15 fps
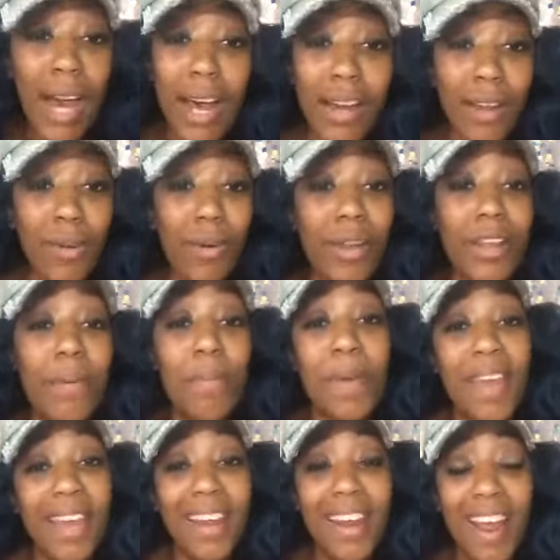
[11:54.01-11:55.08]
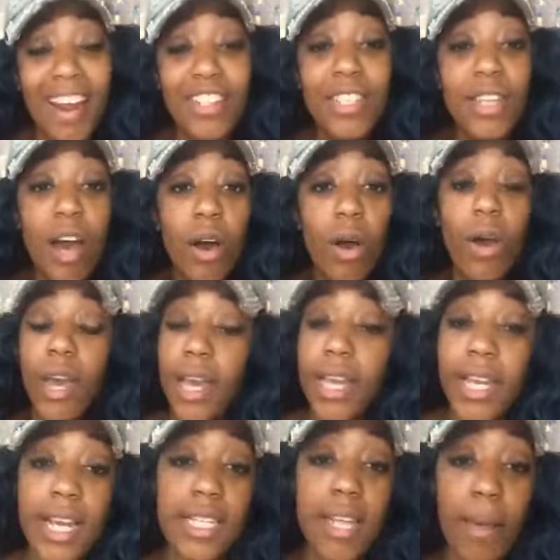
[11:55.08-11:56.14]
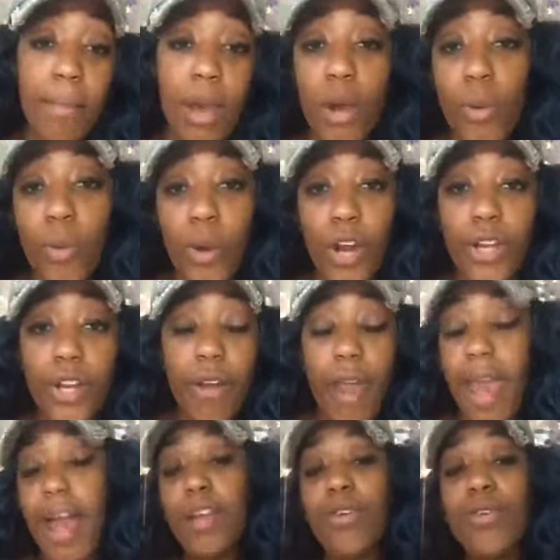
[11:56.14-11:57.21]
I didn't want to be in there. So it does not matter where you're at.